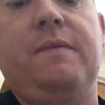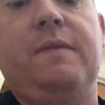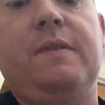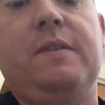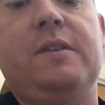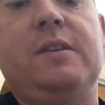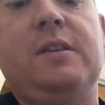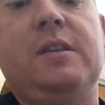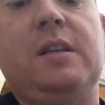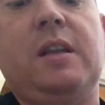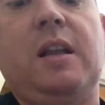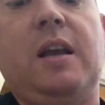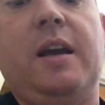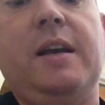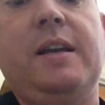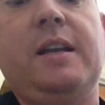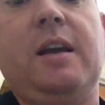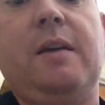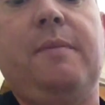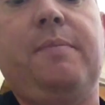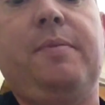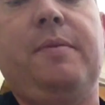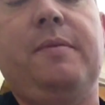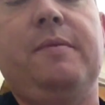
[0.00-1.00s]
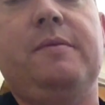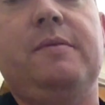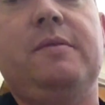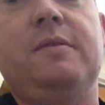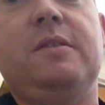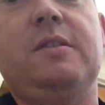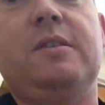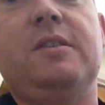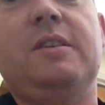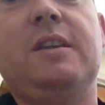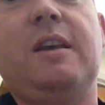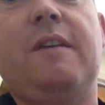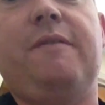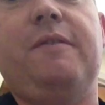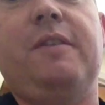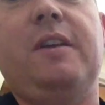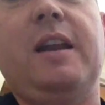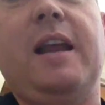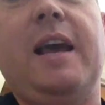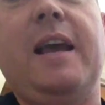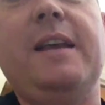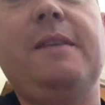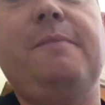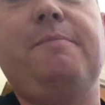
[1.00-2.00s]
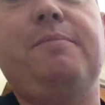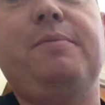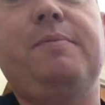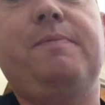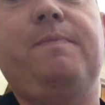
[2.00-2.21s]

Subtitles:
slide up to 7 and 8